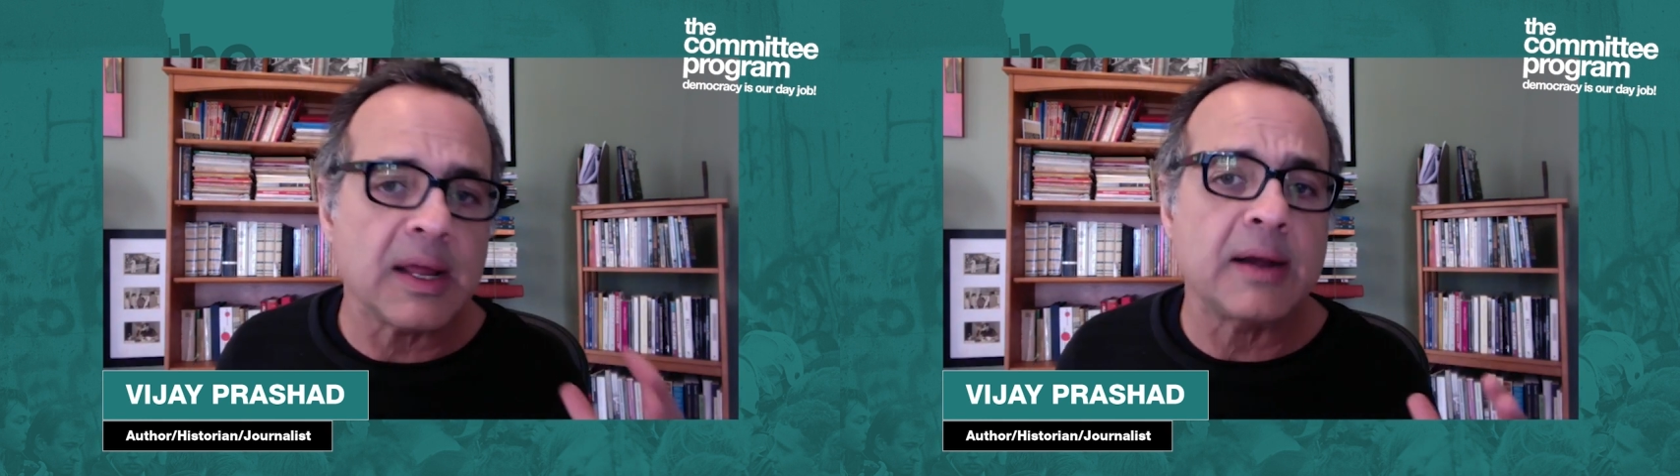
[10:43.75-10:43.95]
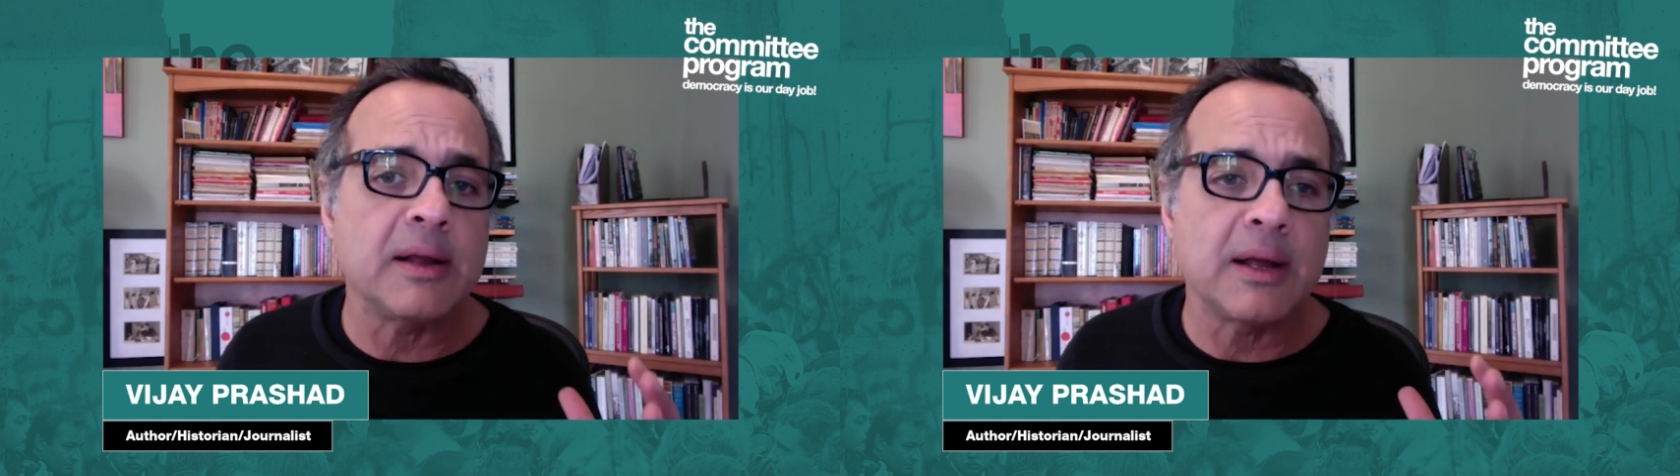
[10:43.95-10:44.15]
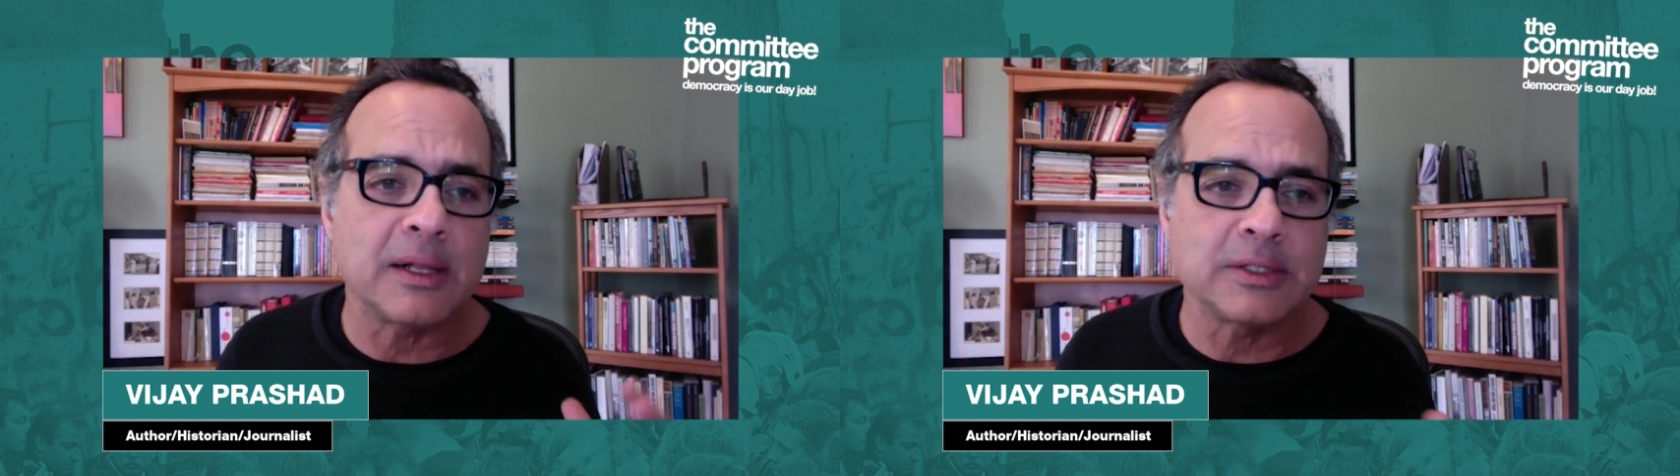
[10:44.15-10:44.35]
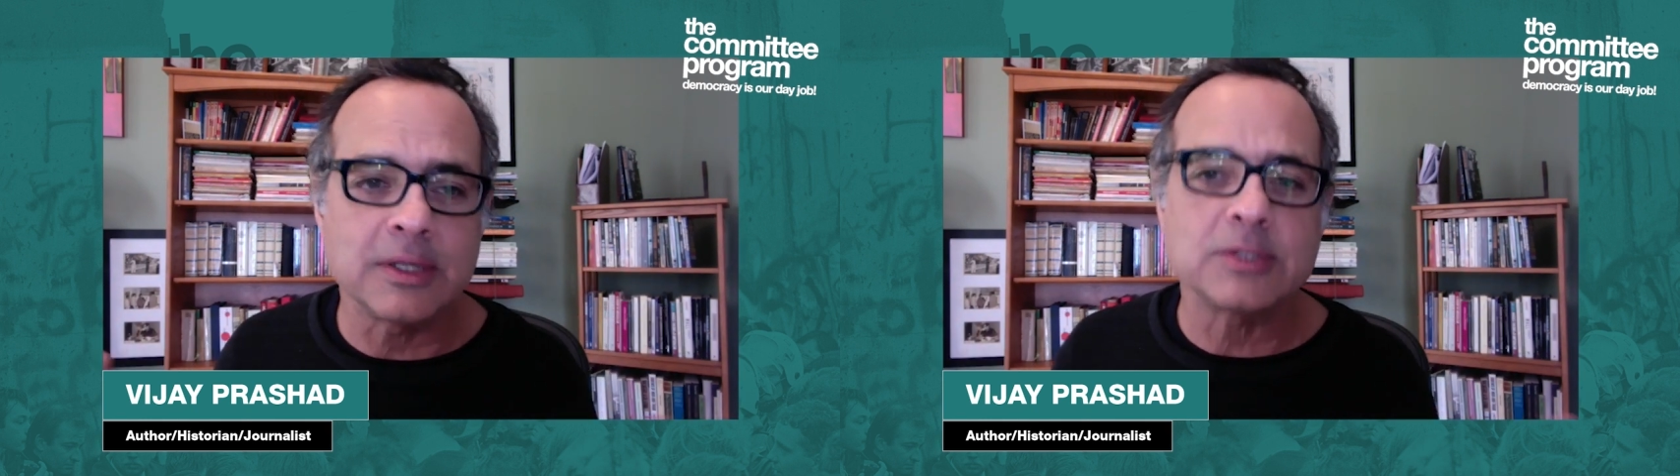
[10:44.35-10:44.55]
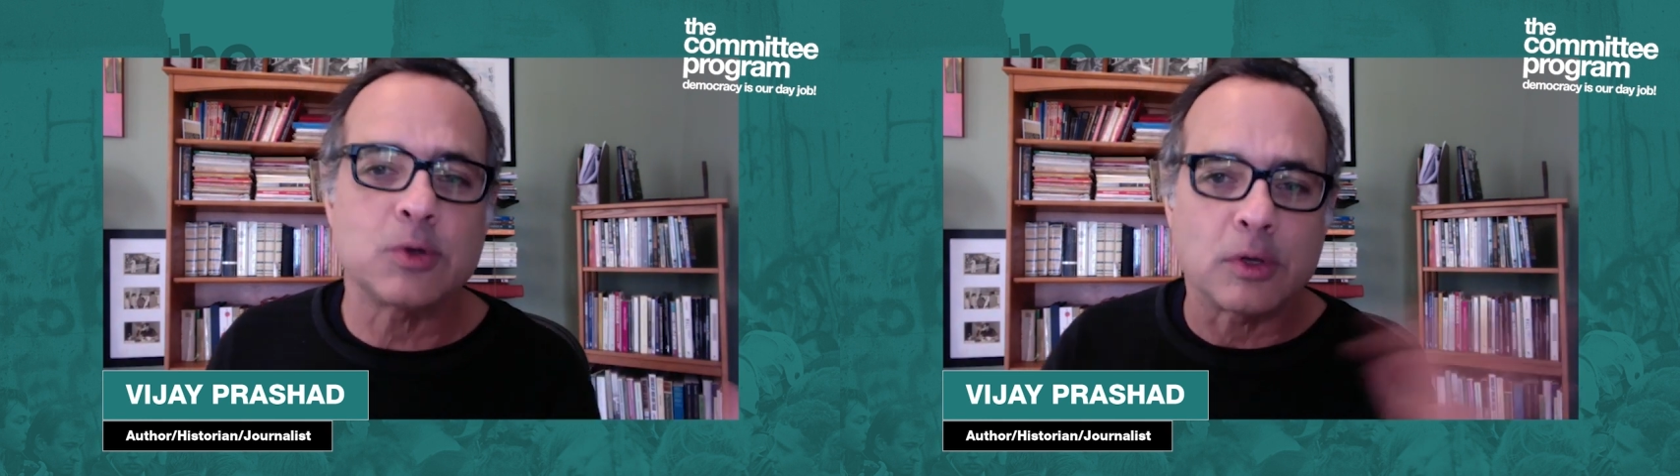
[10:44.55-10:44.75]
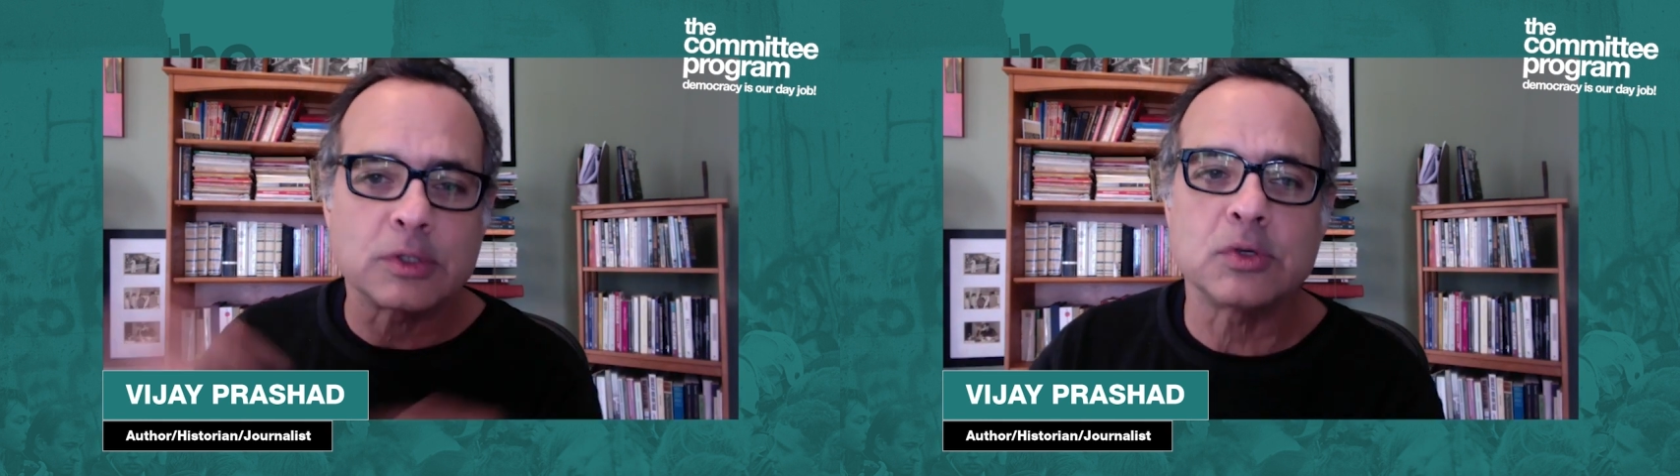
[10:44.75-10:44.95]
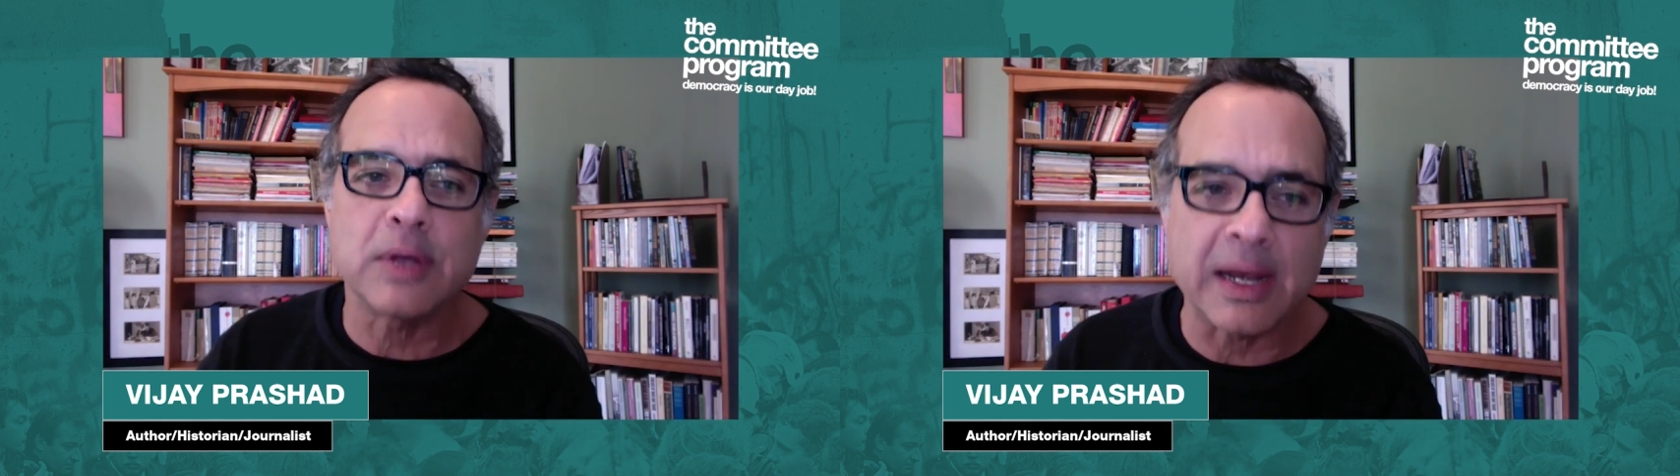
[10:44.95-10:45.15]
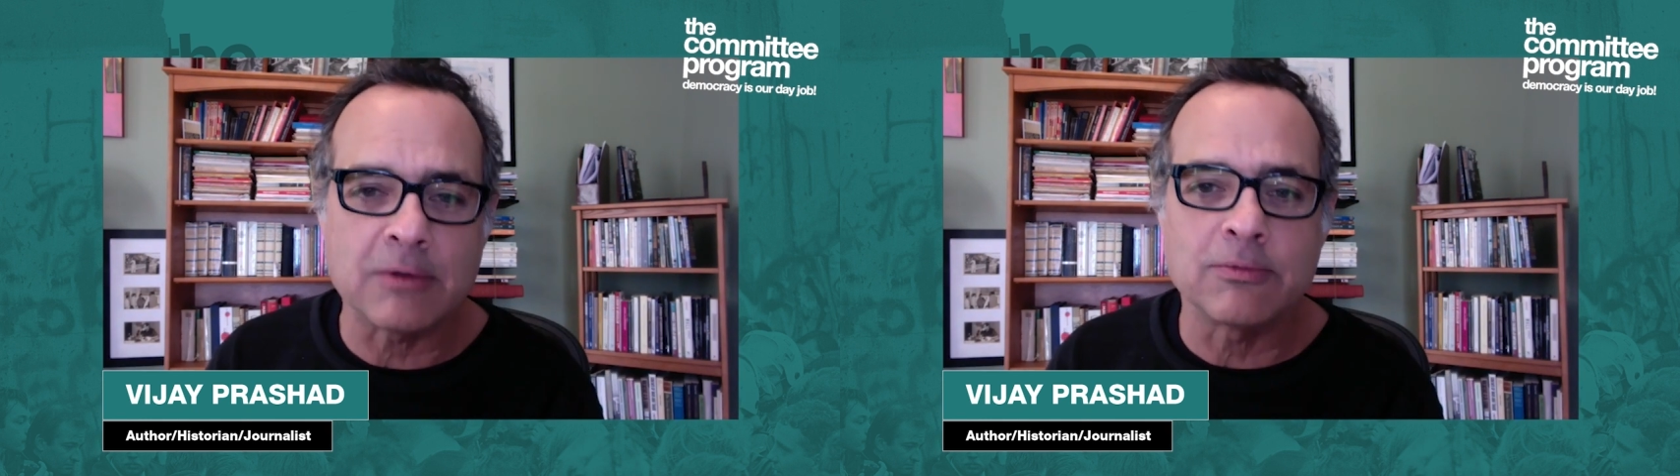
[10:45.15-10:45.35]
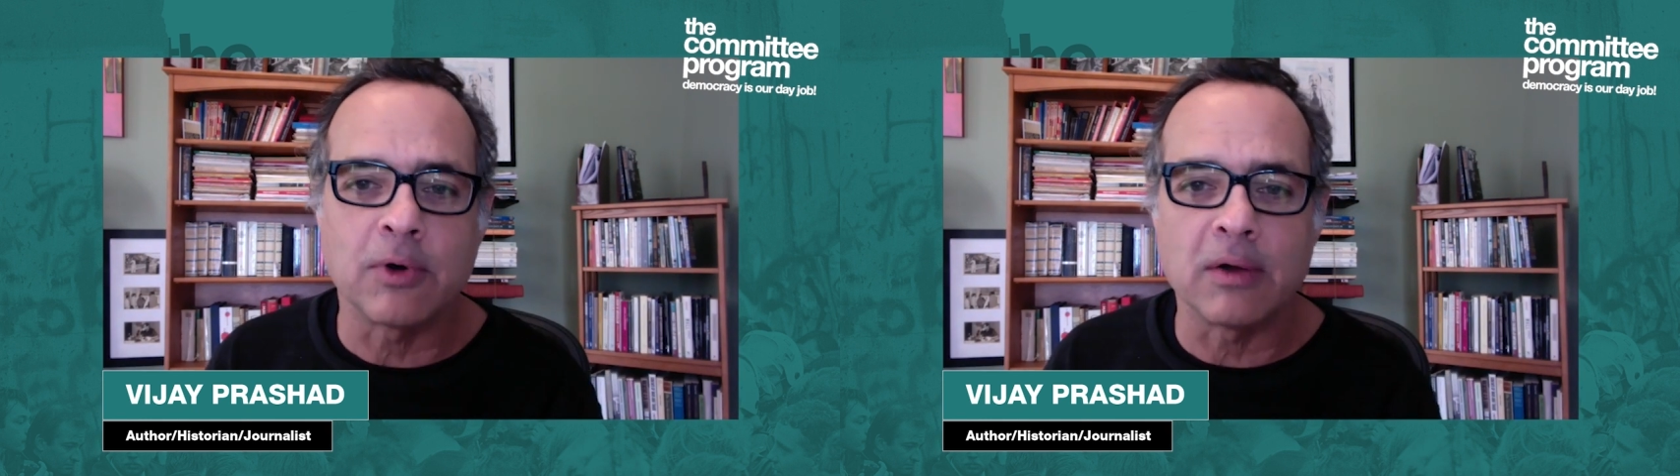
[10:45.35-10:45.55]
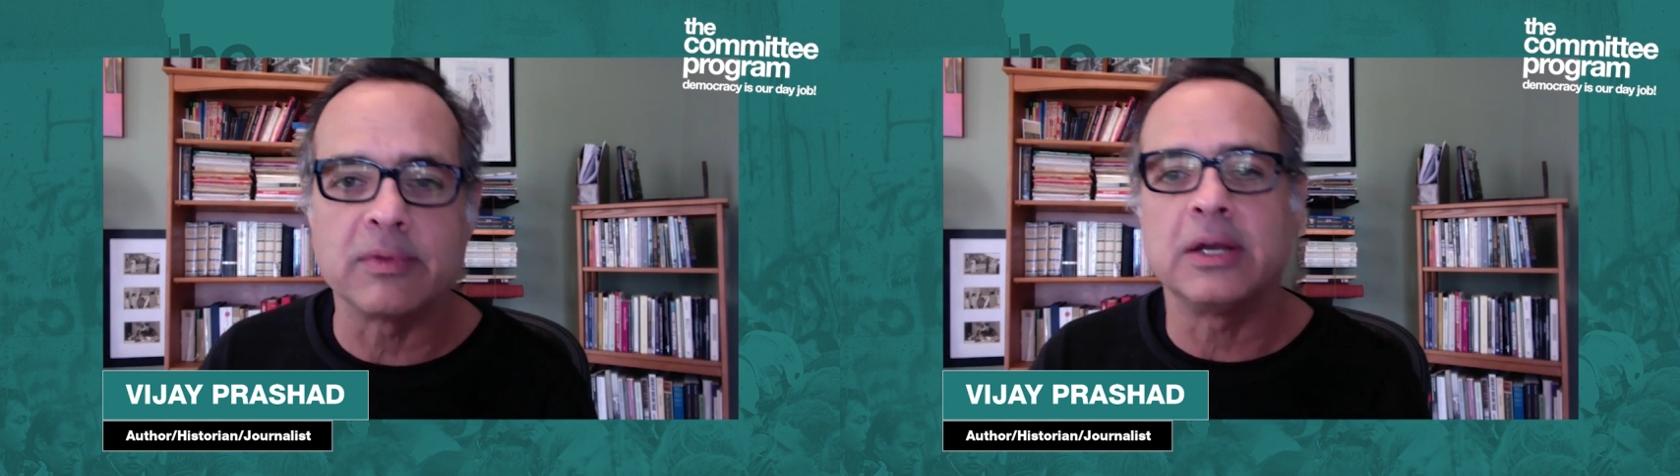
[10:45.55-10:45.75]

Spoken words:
agriculturalists also get involved.